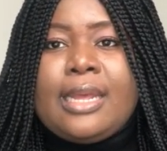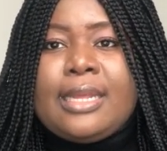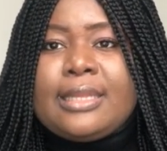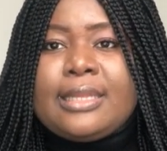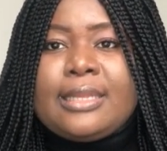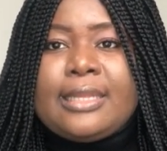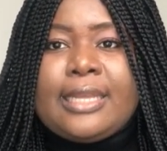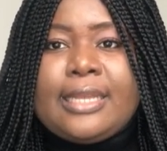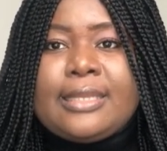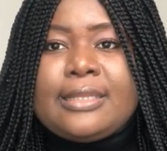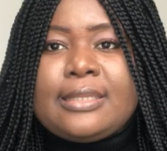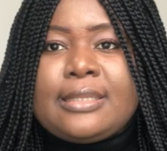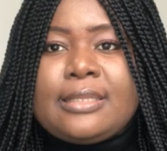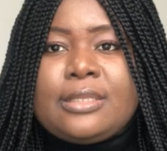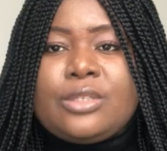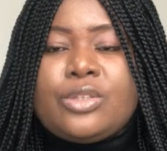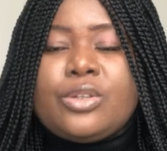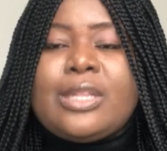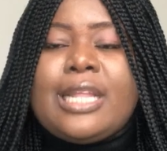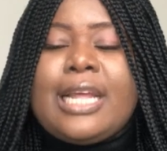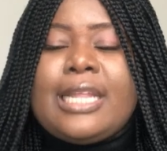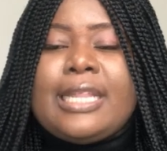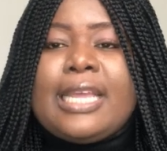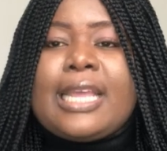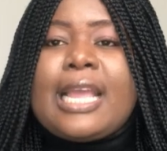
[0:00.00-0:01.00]
testing so
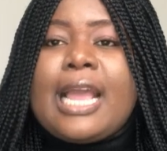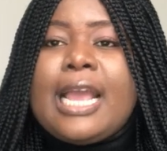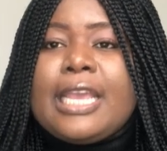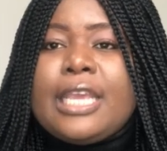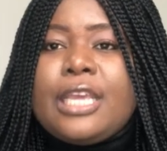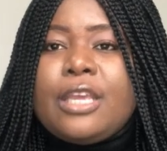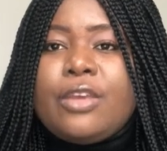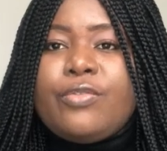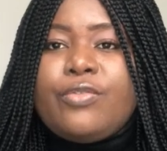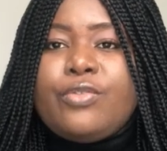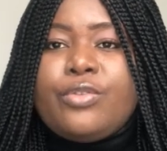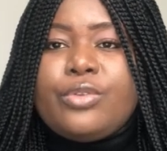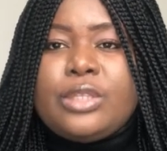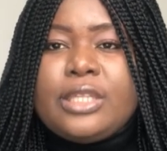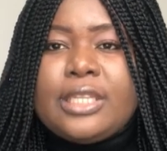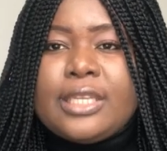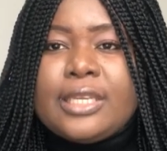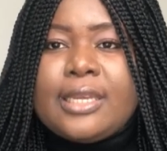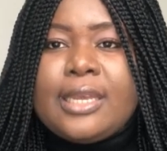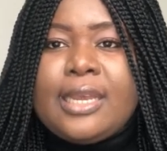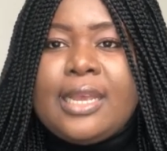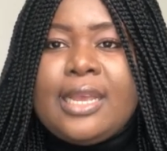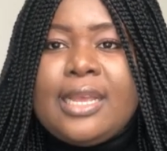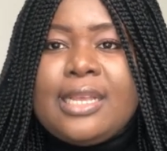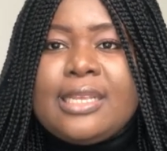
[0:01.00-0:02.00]
that they can give you
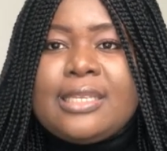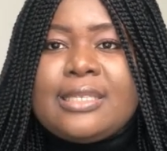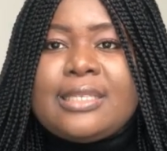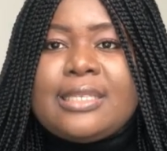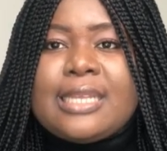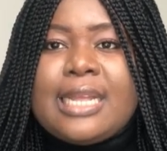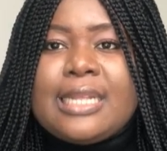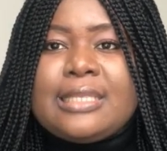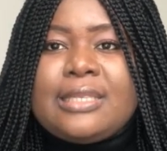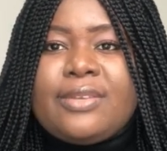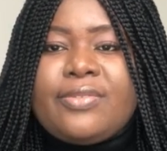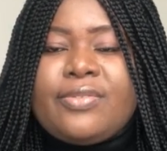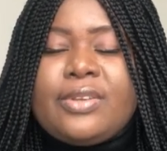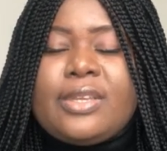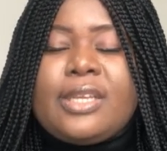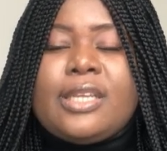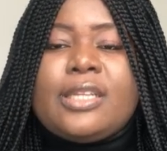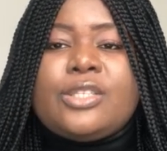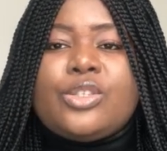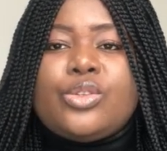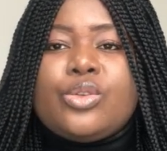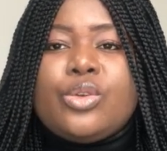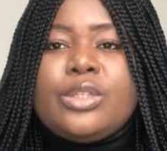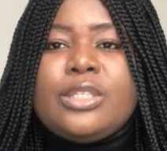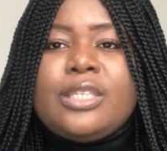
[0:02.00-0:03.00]
the certificate.
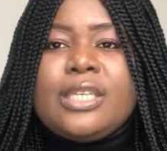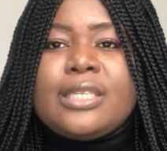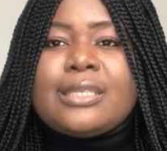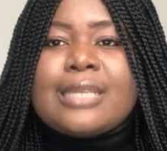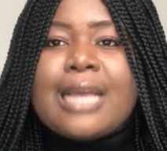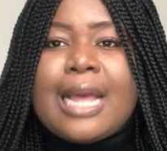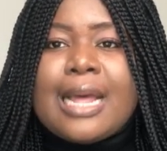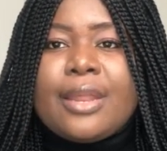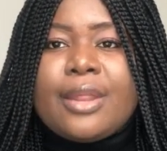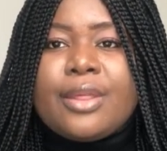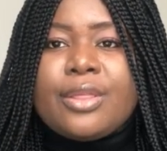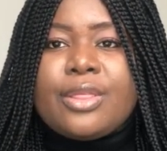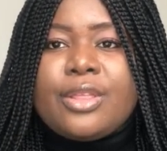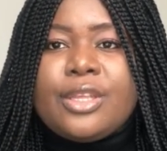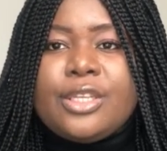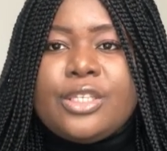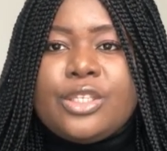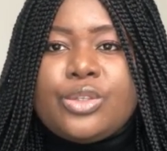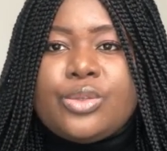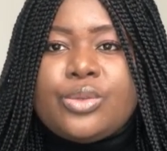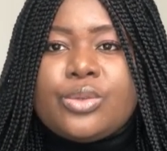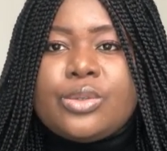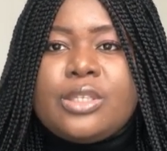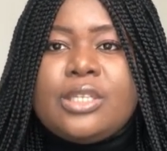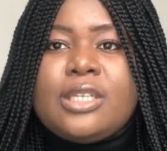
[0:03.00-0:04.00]
So these are the
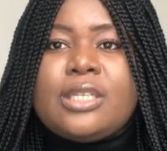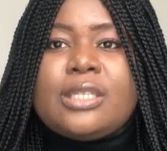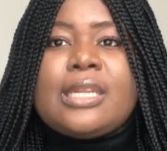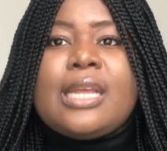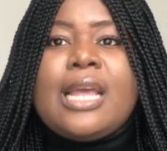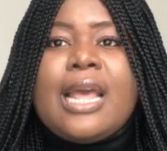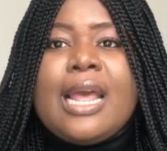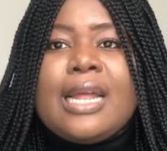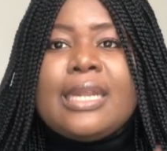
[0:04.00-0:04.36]
things you need.